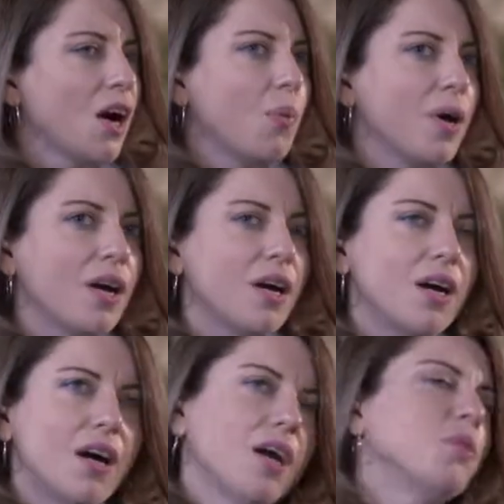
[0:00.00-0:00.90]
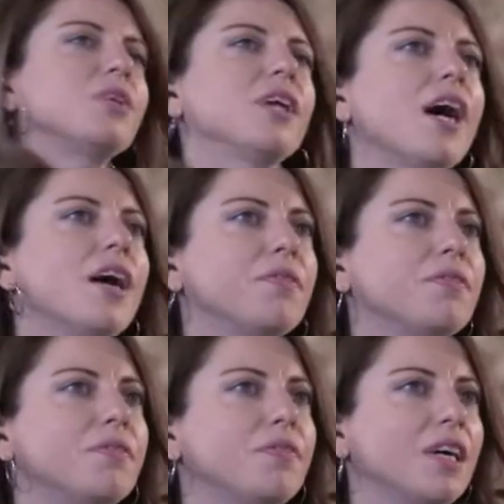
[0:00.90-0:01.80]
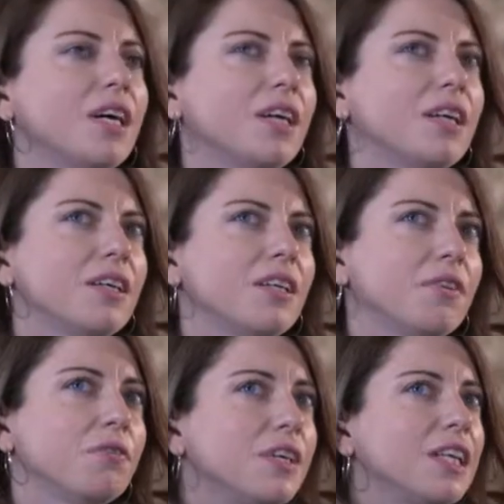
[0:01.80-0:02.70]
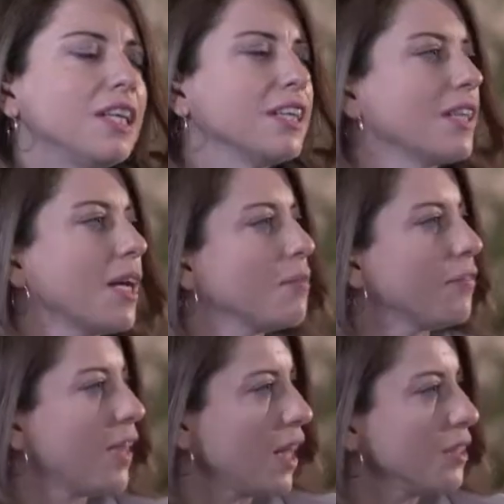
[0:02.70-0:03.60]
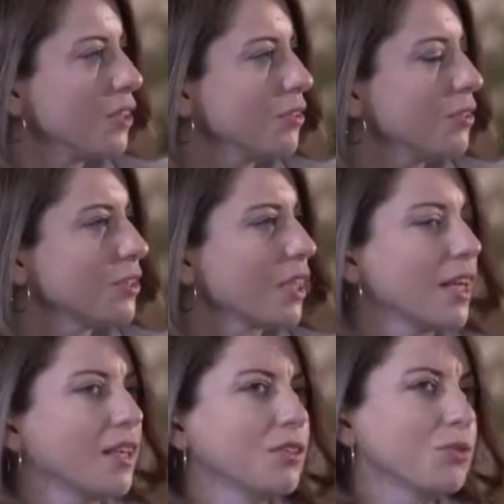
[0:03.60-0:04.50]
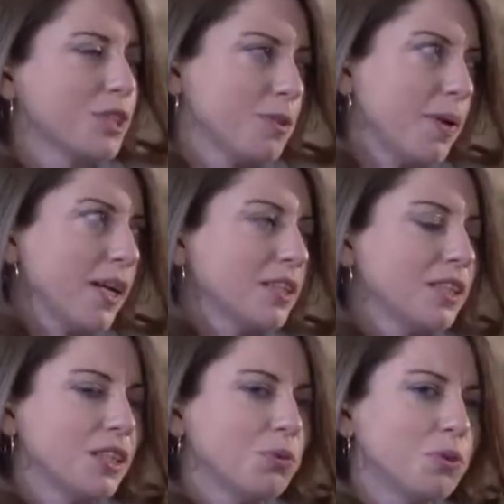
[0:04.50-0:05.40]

where I would have uh, the feeling that I'm valued and respected